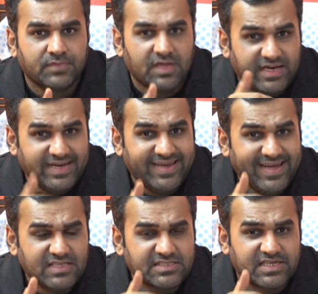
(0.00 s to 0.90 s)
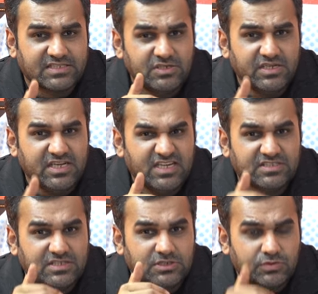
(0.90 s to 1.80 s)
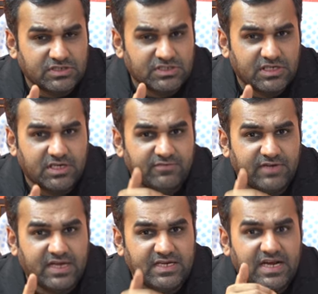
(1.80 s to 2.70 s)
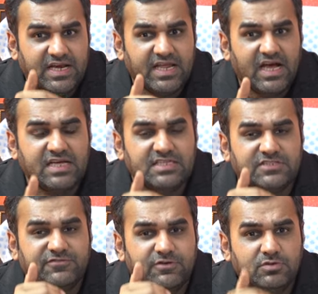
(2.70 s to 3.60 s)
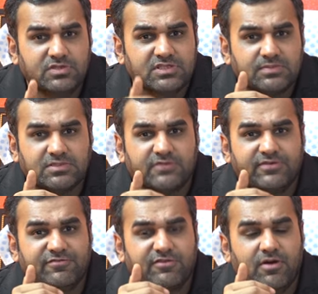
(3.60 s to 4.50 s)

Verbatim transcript: India is actually in a situation when India is few steps away from